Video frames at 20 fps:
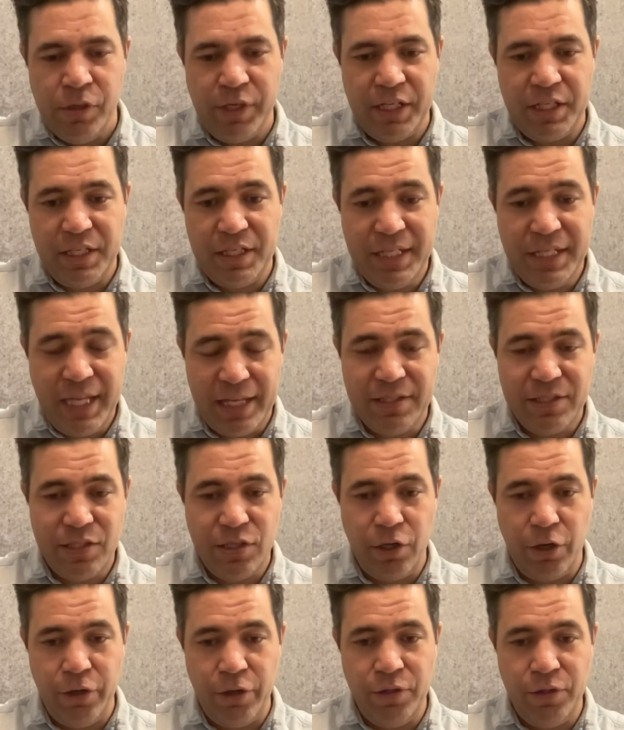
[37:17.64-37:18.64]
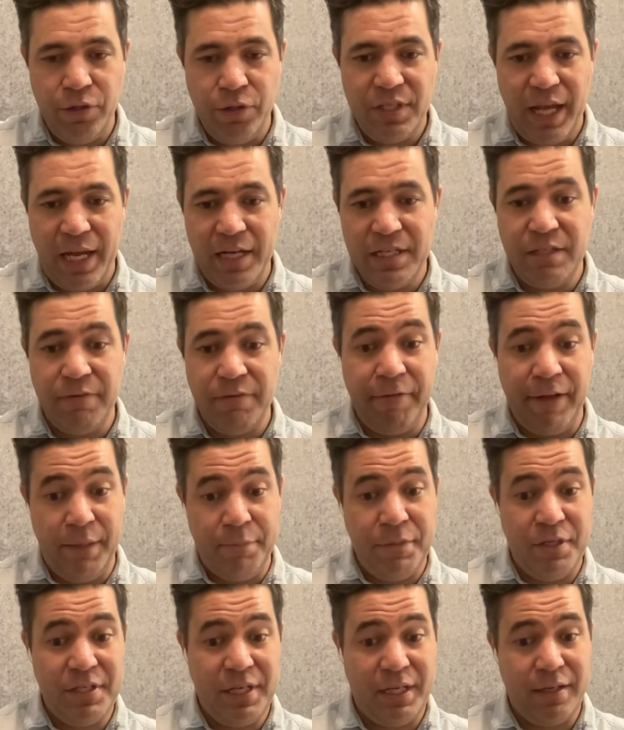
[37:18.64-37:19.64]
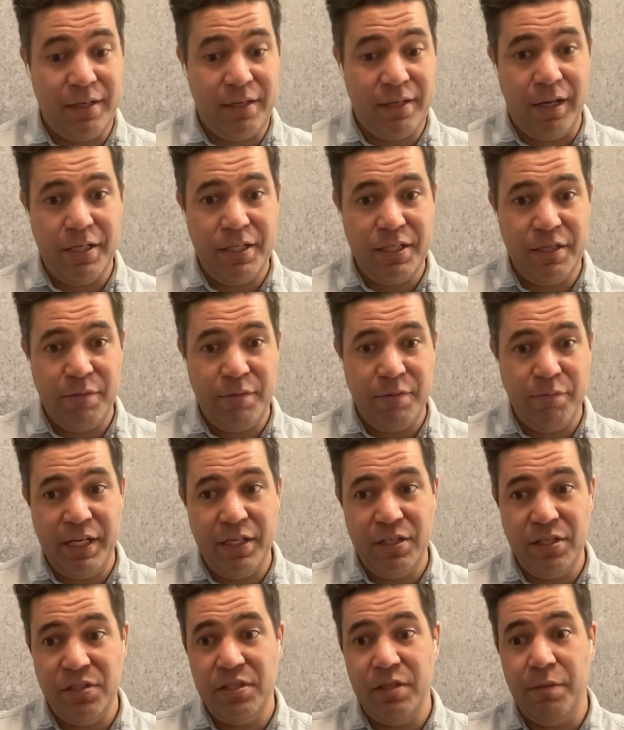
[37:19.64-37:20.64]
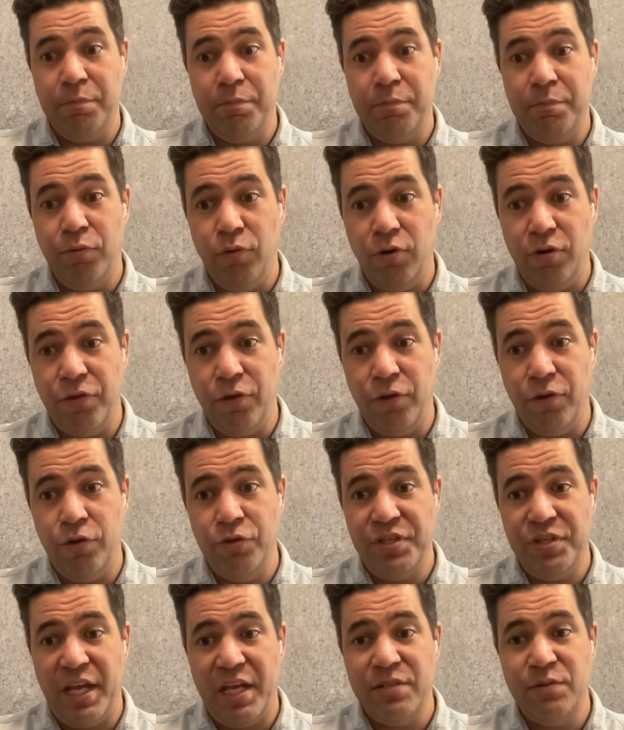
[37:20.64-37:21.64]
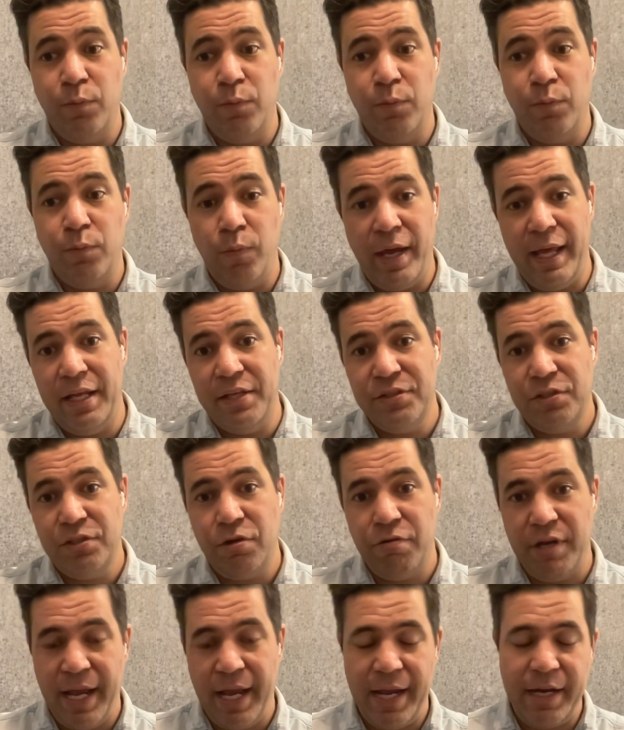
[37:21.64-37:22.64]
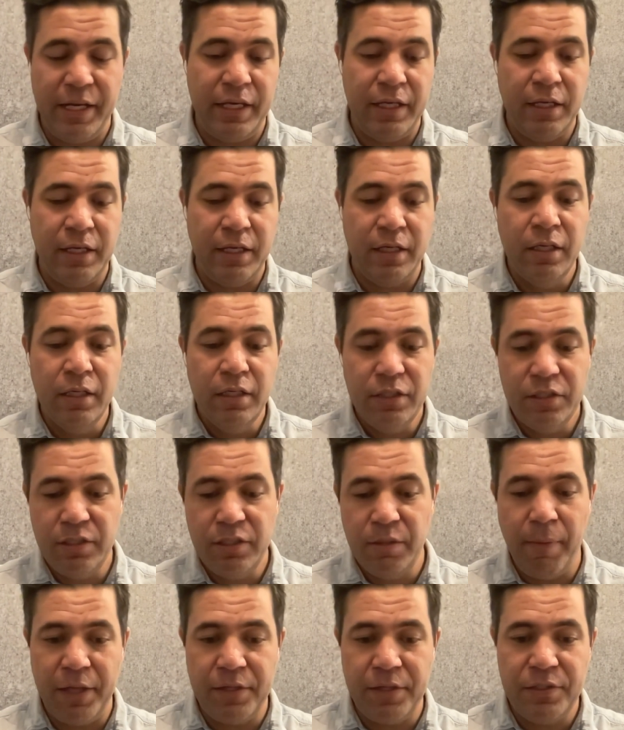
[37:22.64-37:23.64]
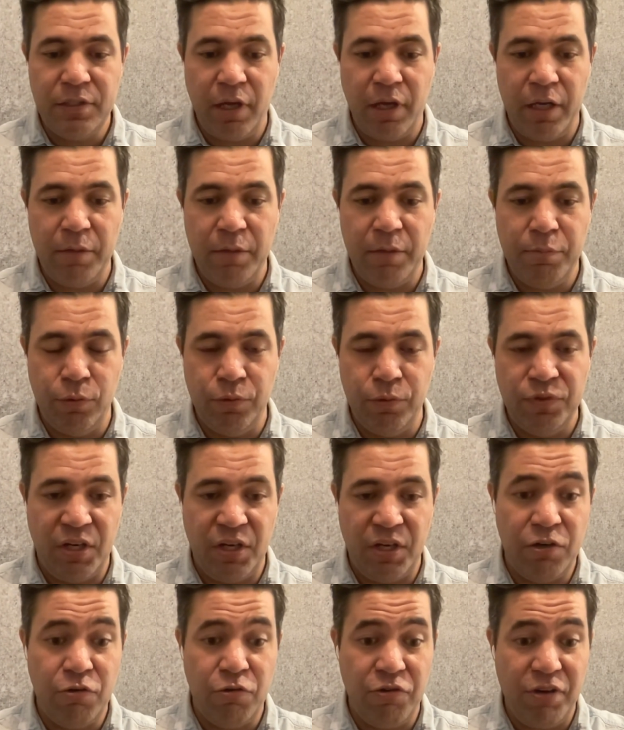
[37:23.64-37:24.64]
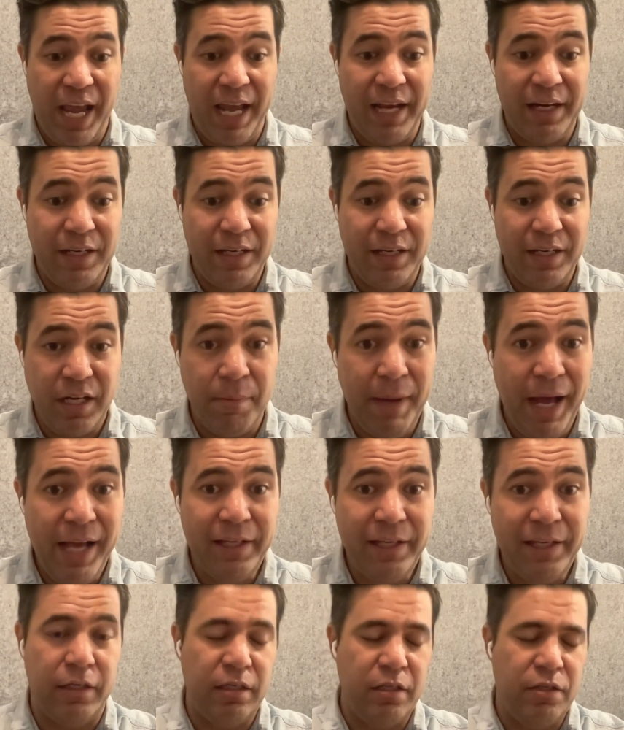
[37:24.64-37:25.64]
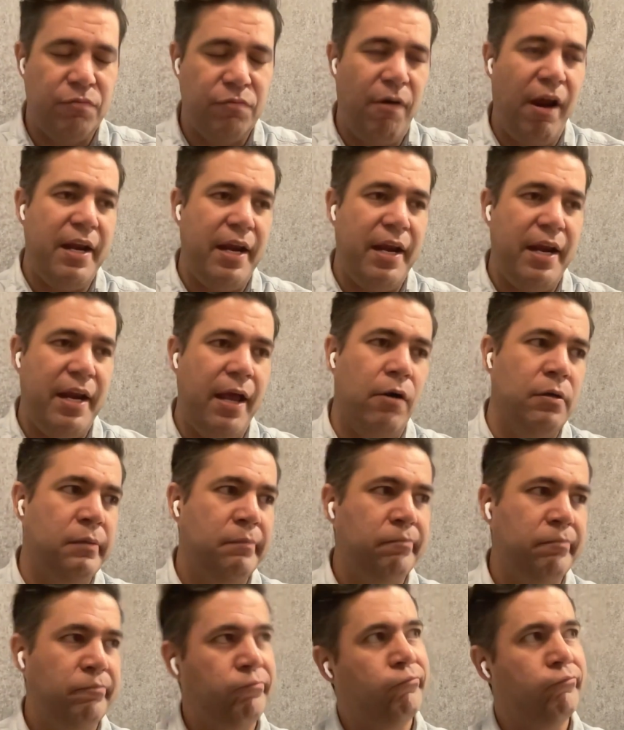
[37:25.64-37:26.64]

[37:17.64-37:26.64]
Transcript: We get to test those and develop the technology we need to support those, as well as creating demand side pools and create a market. Because right now,